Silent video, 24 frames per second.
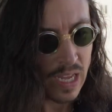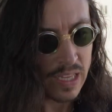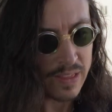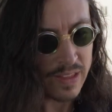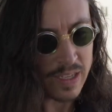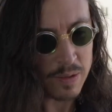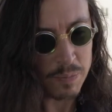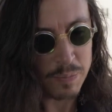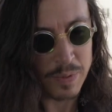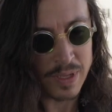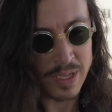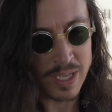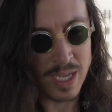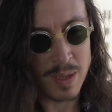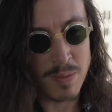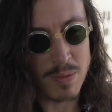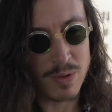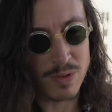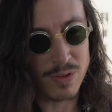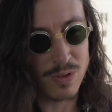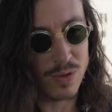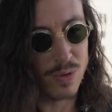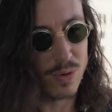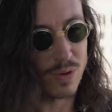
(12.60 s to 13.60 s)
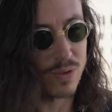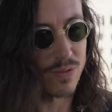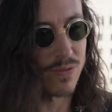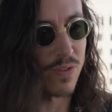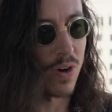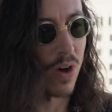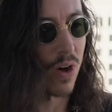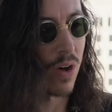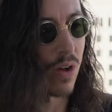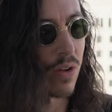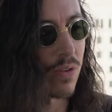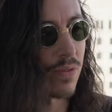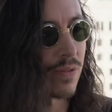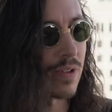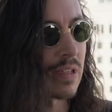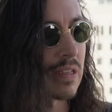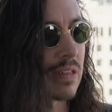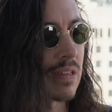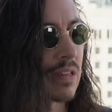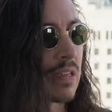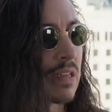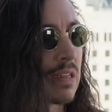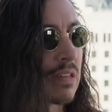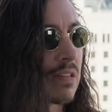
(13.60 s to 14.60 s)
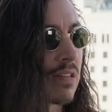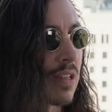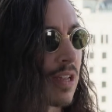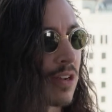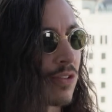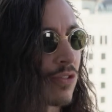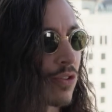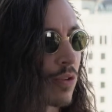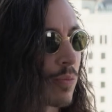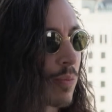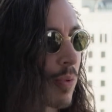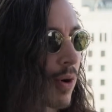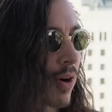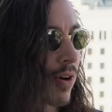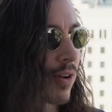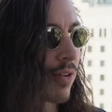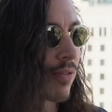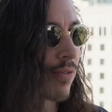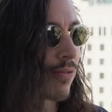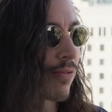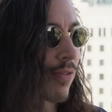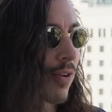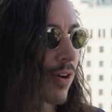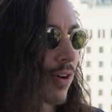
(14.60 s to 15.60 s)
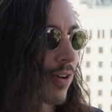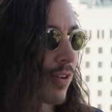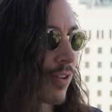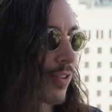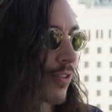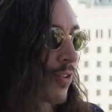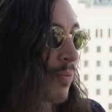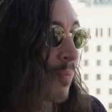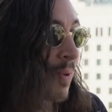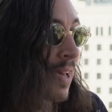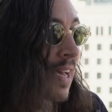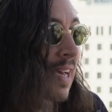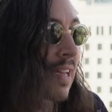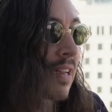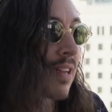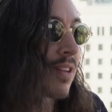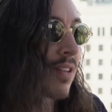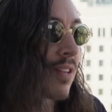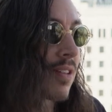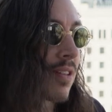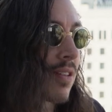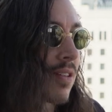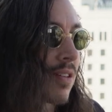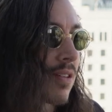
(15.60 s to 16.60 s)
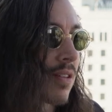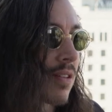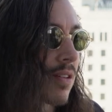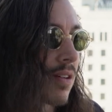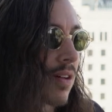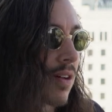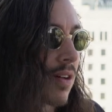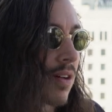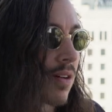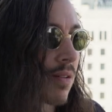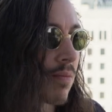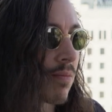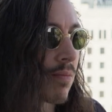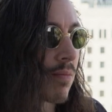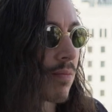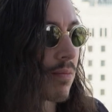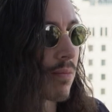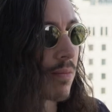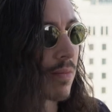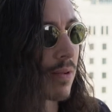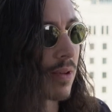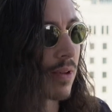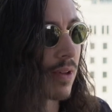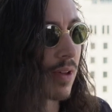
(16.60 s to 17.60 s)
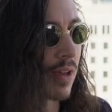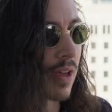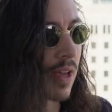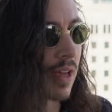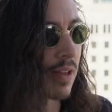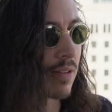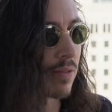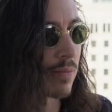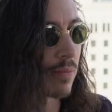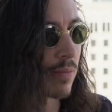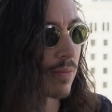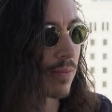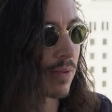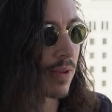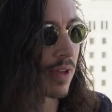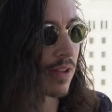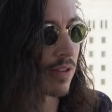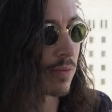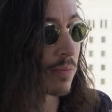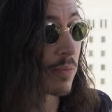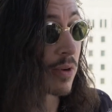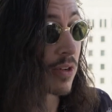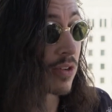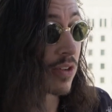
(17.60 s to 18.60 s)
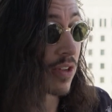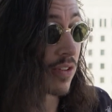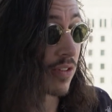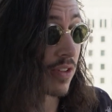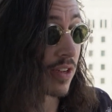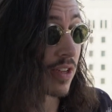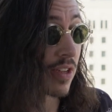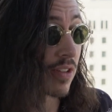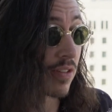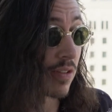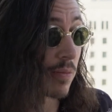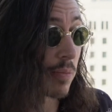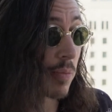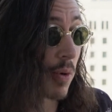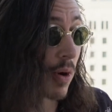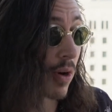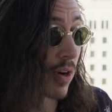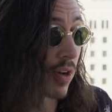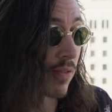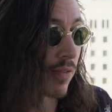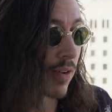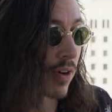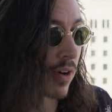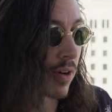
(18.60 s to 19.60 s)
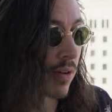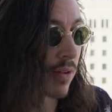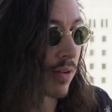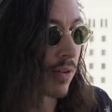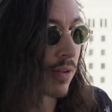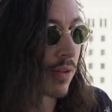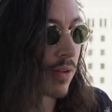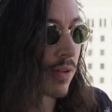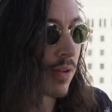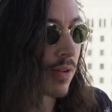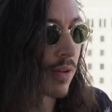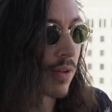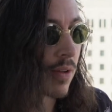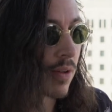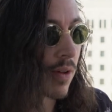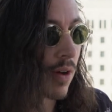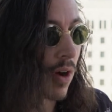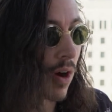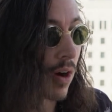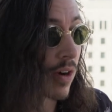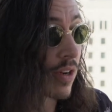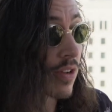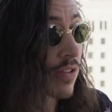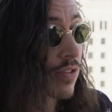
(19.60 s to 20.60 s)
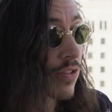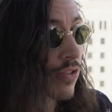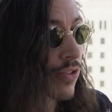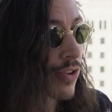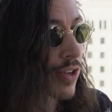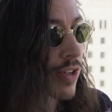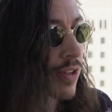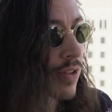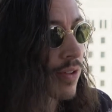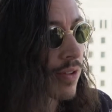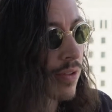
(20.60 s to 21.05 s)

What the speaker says: think being able to evolve is an essential part of our humanity, as much as it is a part of our artistry.